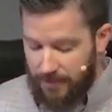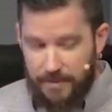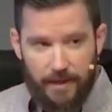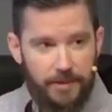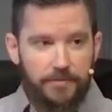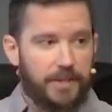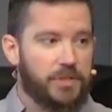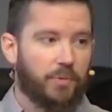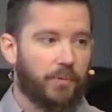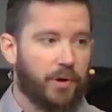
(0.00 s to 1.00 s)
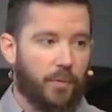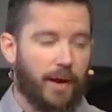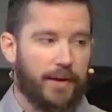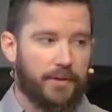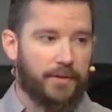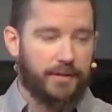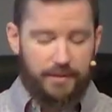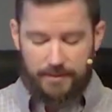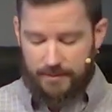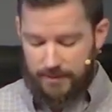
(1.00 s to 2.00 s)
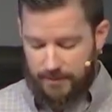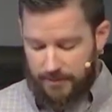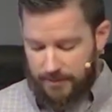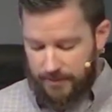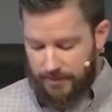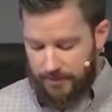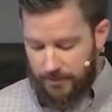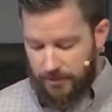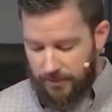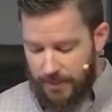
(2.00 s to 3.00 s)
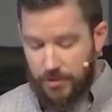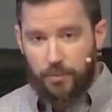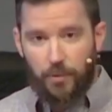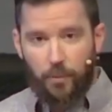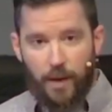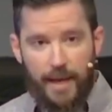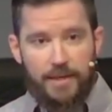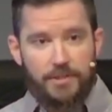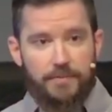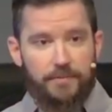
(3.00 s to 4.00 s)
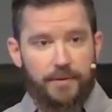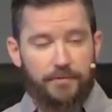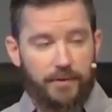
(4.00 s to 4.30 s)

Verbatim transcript: None of these were required so these were ways of,